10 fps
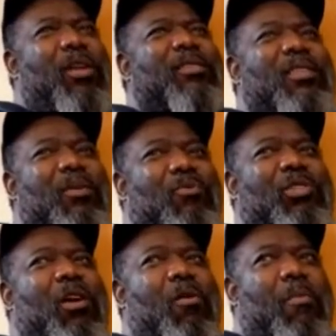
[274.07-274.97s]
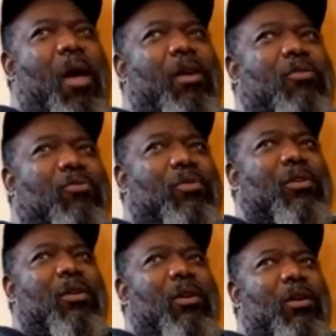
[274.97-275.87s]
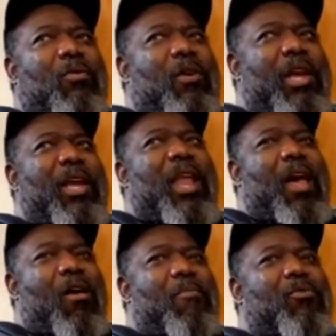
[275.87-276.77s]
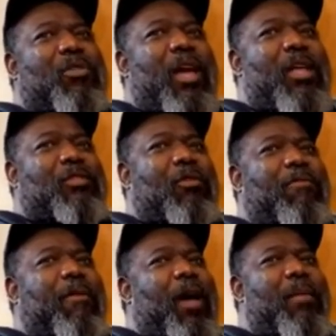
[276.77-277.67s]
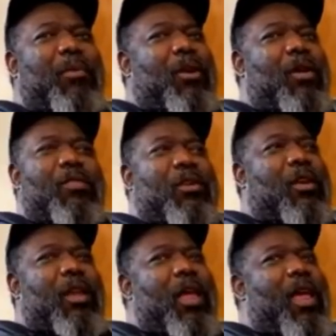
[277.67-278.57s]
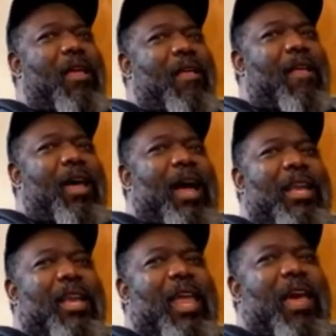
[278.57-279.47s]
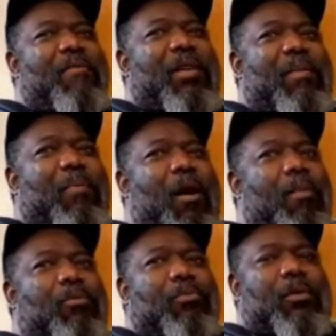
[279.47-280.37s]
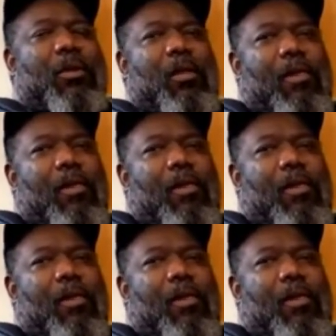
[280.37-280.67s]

incident with Shawn Michaels where he and I almost got into a fight. But other than that, I didn't have any problems.